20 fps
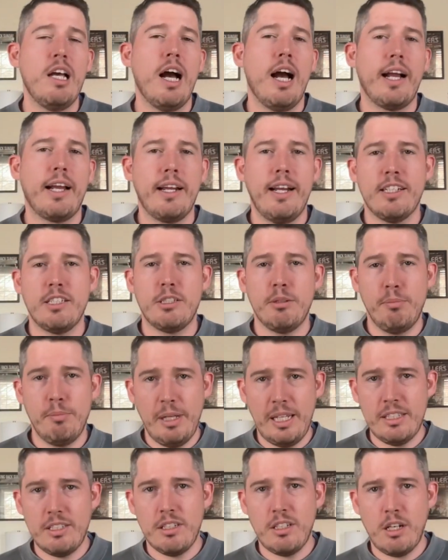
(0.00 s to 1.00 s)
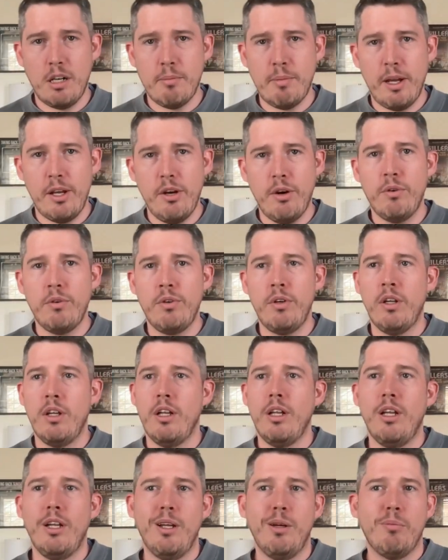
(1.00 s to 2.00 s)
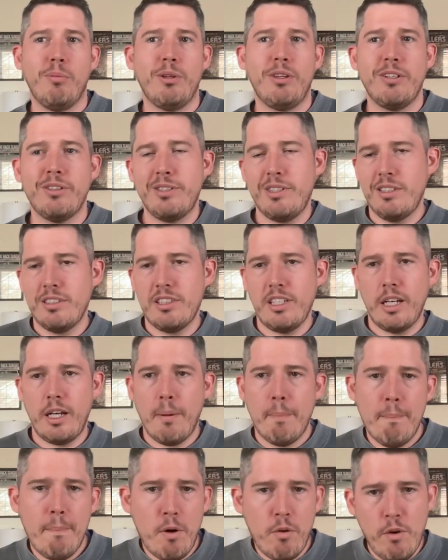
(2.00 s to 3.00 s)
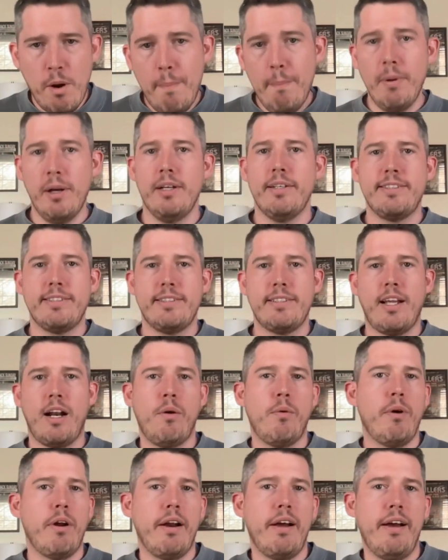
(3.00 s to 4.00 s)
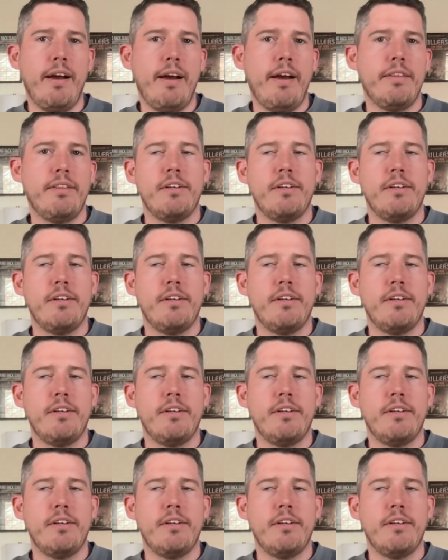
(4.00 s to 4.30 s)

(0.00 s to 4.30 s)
I can add some bass in on my own, but there's things like marimbas that I want to add.